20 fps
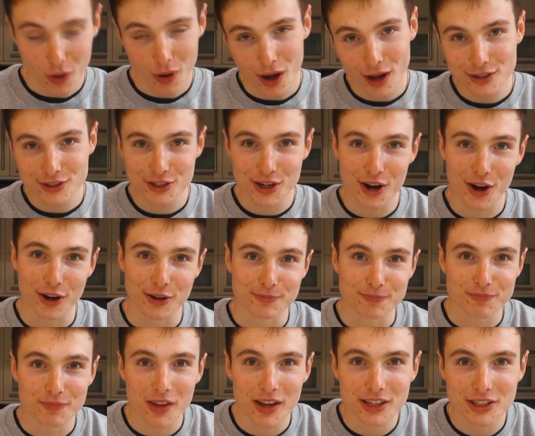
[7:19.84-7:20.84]
I don't know,
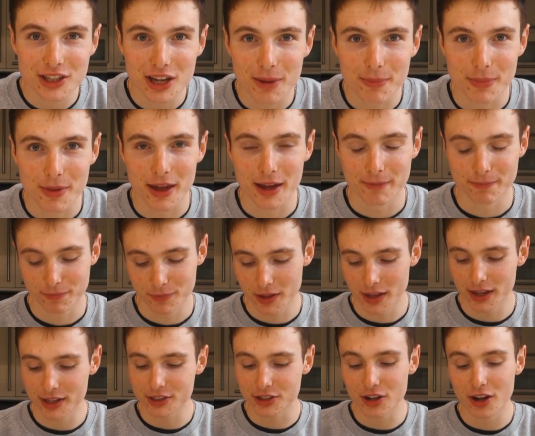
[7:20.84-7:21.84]
it's up there.
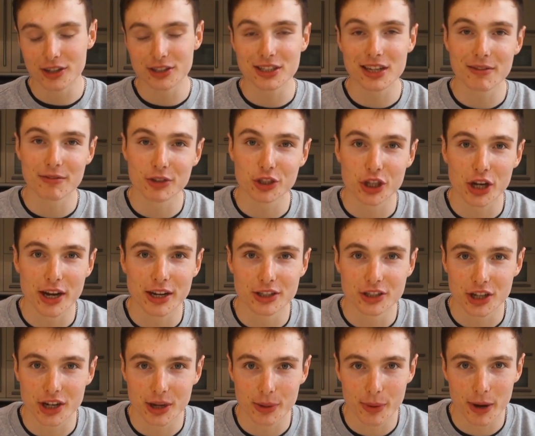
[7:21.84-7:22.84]
It's nice to have a change
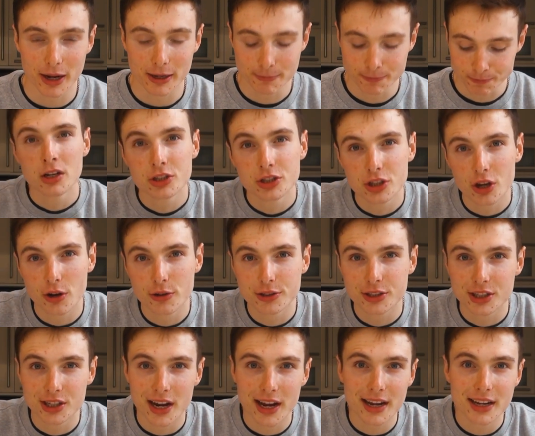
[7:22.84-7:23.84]
anyway. So
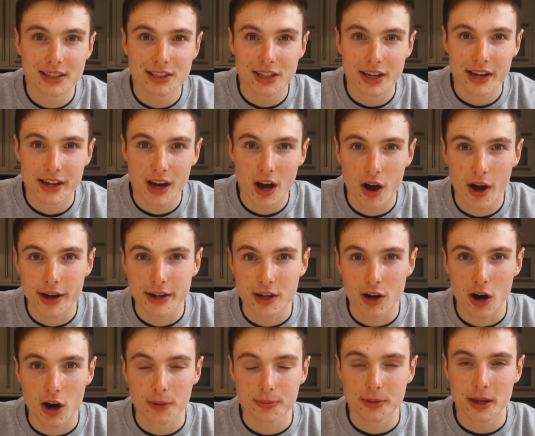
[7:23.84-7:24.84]
today is a high
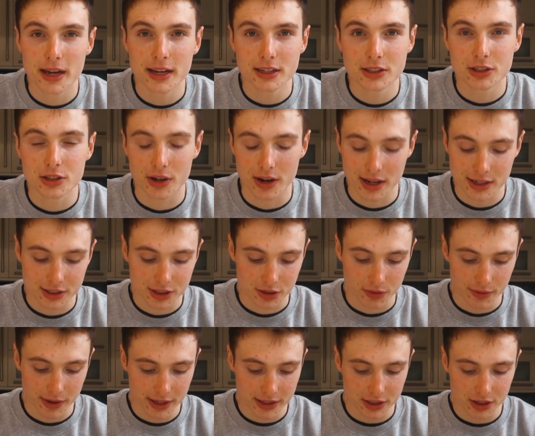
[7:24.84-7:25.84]
carb day, so that's the
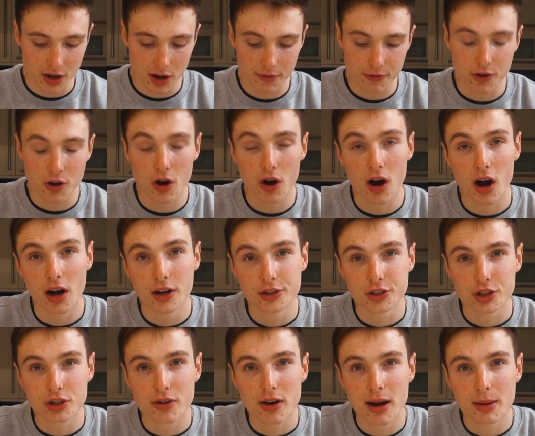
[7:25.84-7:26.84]
reason I've got
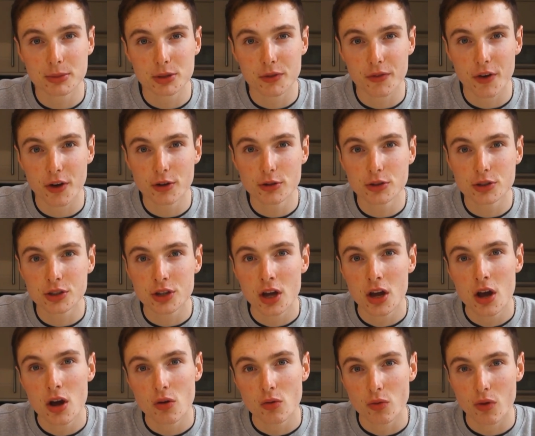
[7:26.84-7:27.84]
100 grams of oats
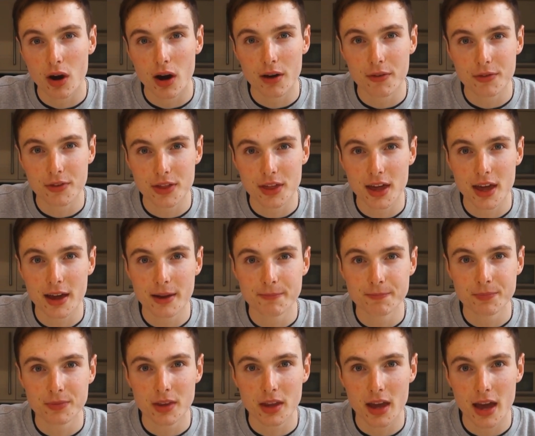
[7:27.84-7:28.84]
rather
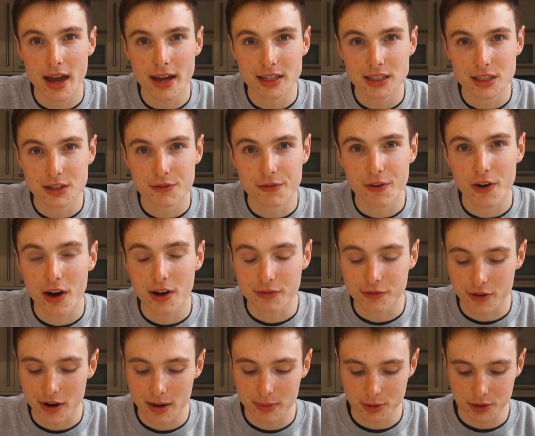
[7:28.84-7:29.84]
than 85
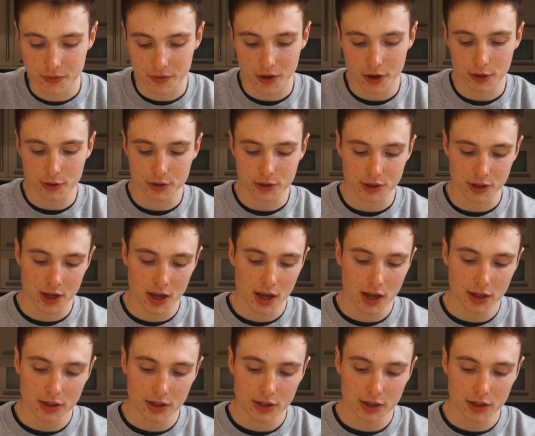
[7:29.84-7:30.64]
grams of oats.